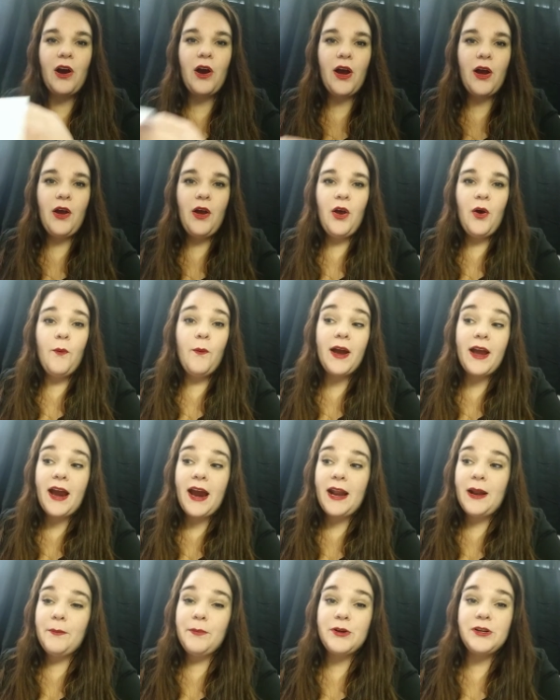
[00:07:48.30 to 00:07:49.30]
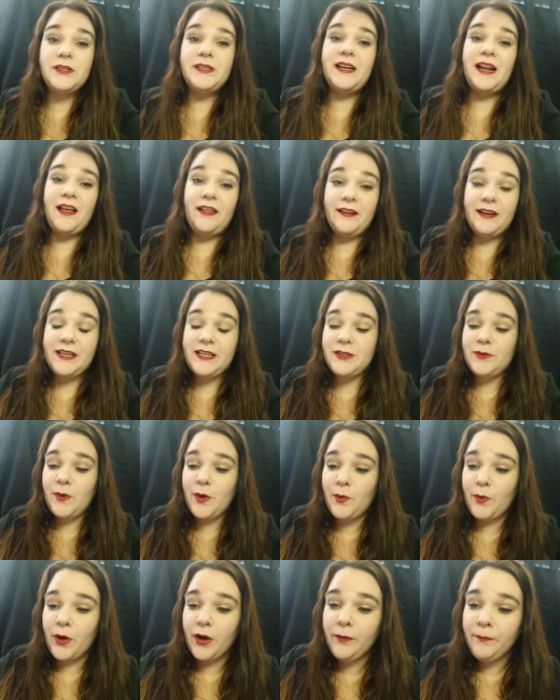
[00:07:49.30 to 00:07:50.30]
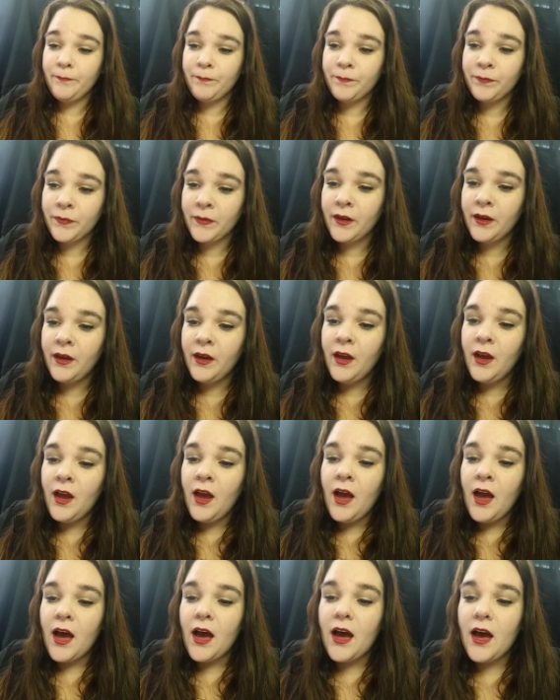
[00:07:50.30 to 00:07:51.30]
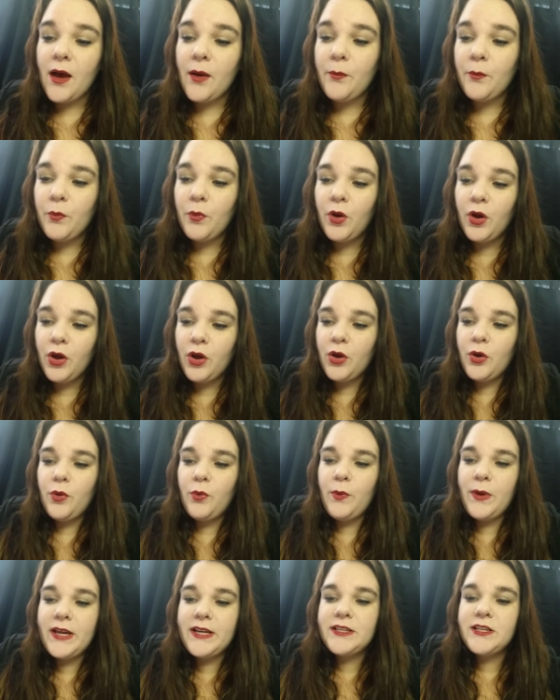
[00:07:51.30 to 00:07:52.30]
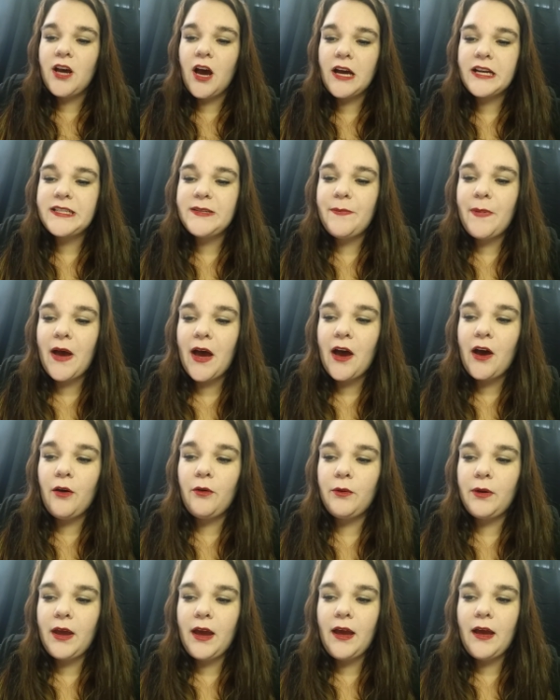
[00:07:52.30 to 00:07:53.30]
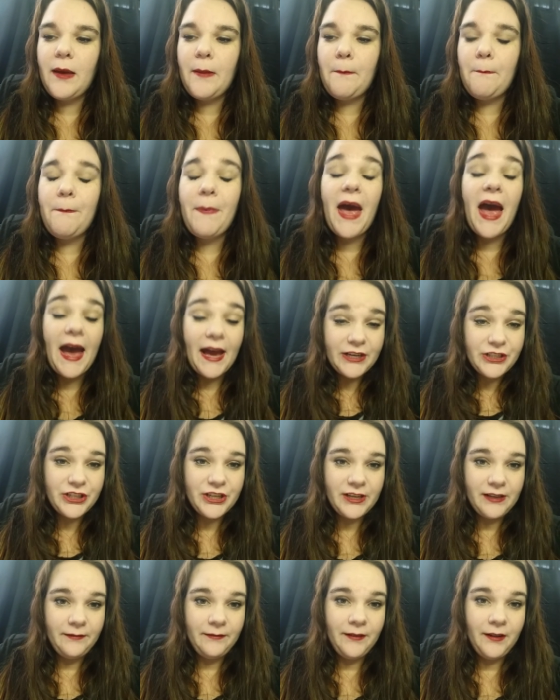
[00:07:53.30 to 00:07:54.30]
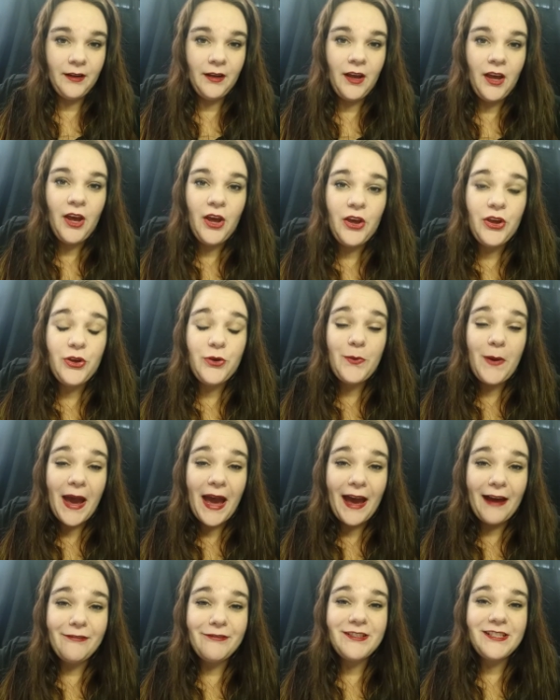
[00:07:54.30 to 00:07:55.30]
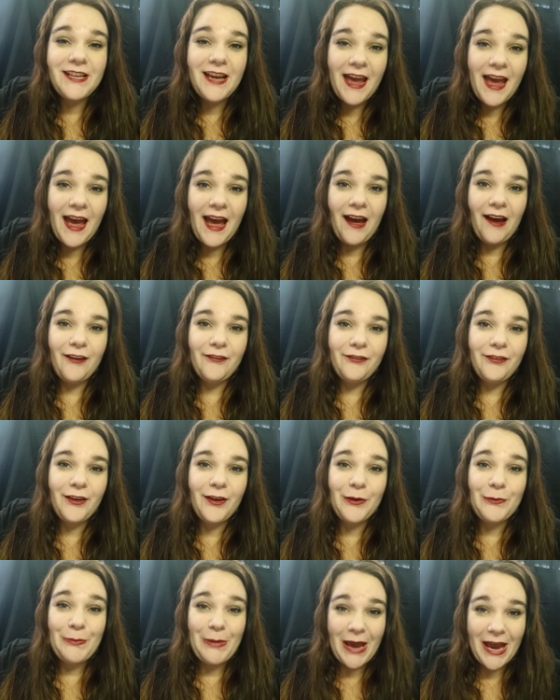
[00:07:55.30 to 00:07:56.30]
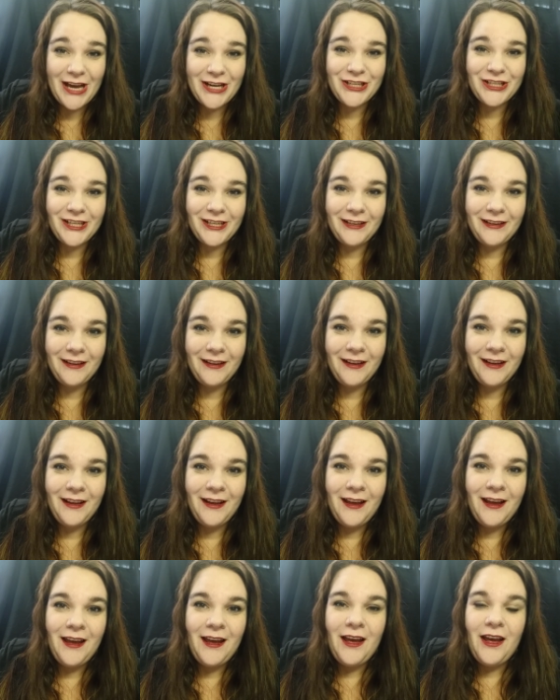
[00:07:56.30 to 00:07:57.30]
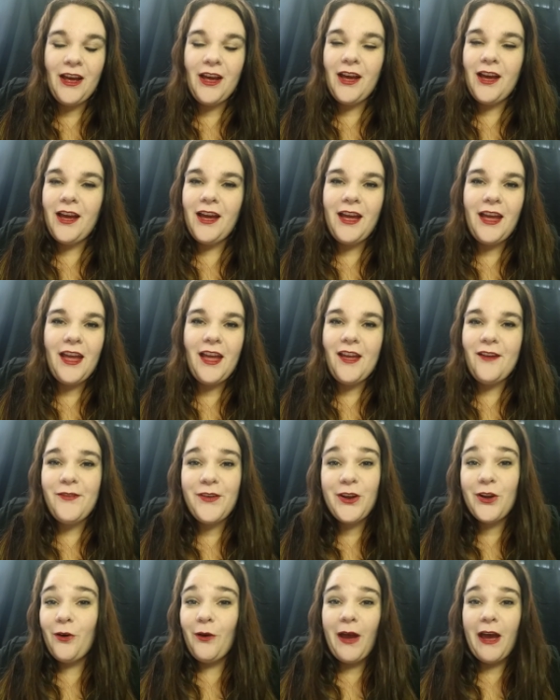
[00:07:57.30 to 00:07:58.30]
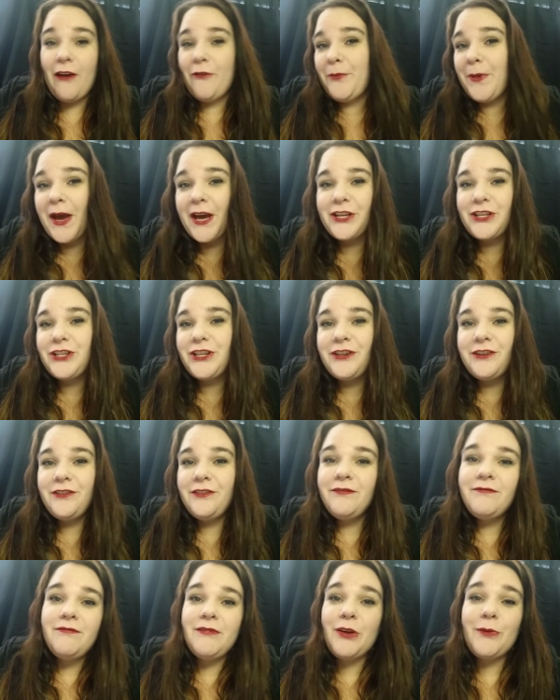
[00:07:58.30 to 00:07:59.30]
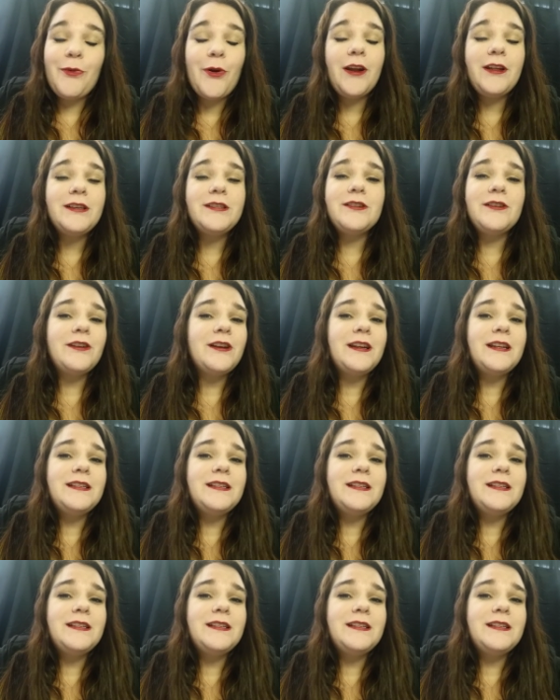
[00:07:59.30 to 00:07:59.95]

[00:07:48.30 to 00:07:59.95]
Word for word: out what kind of personalities we were. Um, we talked about um, passion. You have to have passion. If you don't have passion, your products aren't